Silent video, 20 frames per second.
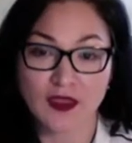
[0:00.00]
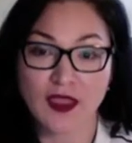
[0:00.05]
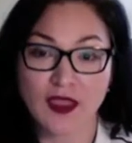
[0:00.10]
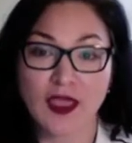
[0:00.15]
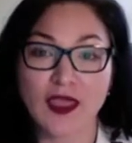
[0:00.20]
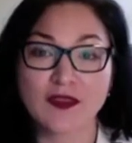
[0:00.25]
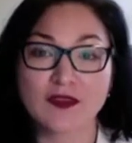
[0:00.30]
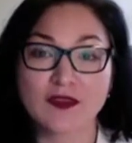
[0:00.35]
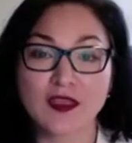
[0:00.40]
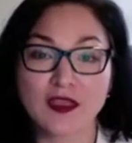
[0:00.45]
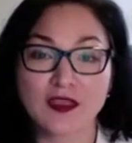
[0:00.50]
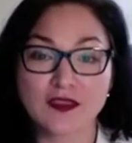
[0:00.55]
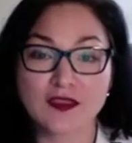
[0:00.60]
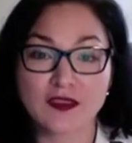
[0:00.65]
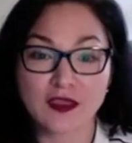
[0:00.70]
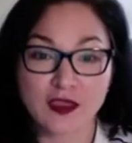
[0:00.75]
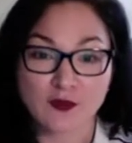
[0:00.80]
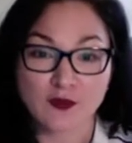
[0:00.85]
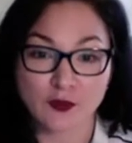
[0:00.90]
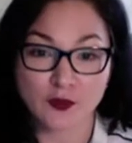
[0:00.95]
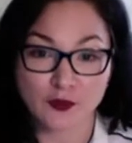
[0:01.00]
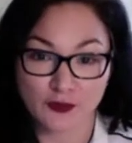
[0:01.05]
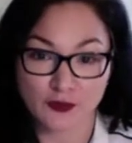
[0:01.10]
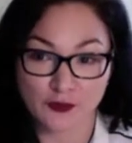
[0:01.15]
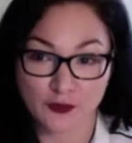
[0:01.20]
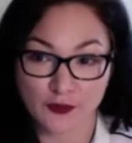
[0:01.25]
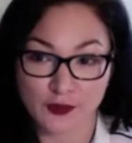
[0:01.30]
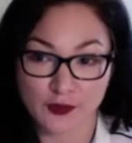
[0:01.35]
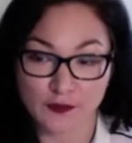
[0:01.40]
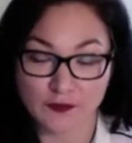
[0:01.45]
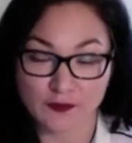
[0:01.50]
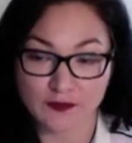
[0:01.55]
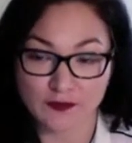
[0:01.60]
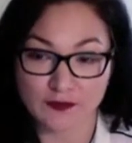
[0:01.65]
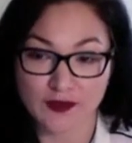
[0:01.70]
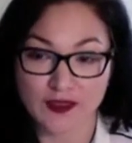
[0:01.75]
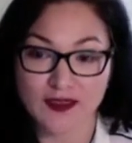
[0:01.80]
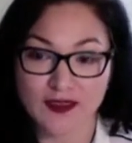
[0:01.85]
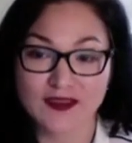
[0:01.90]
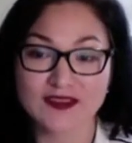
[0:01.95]
and then they root through them.
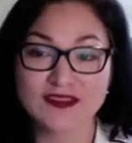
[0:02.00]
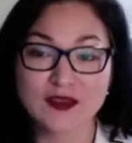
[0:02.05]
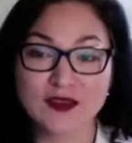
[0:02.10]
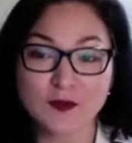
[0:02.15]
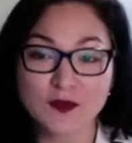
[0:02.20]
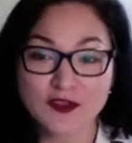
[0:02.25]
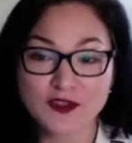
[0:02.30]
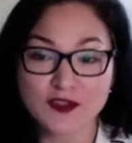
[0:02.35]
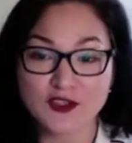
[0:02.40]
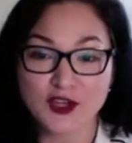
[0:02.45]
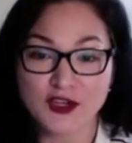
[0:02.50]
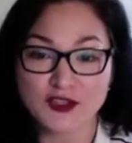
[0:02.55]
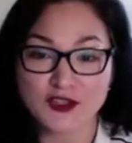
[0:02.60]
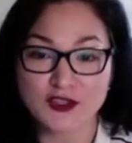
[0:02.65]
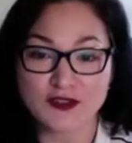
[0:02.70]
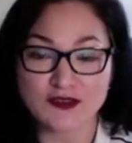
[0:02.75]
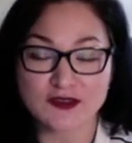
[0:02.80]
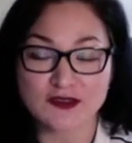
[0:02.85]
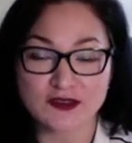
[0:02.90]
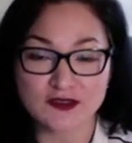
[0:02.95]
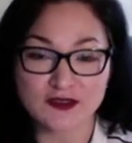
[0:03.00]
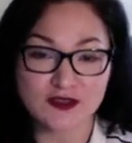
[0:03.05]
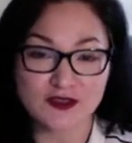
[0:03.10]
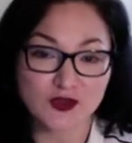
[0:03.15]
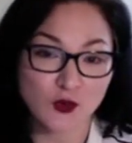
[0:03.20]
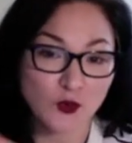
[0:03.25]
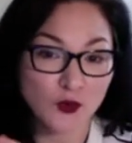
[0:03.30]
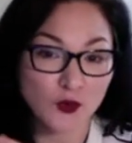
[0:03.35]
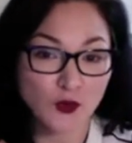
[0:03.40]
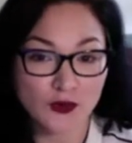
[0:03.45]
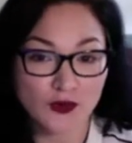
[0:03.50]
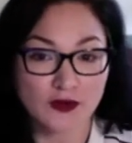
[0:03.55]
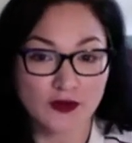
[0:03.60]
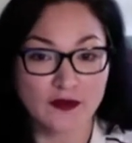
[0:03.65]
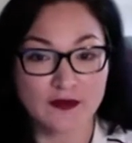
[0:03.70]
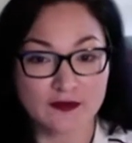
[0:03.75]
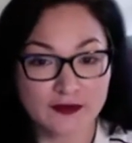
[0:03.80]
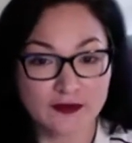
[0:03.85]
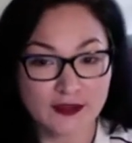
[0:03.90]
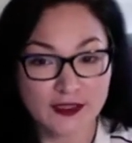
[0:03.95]
Some of the judges
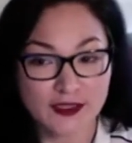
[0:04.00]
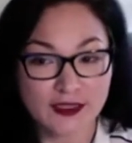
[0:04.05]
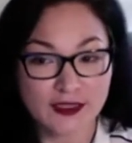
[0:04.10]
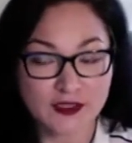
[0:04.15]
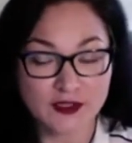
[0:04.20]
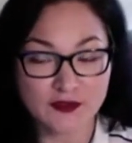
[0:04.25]
score each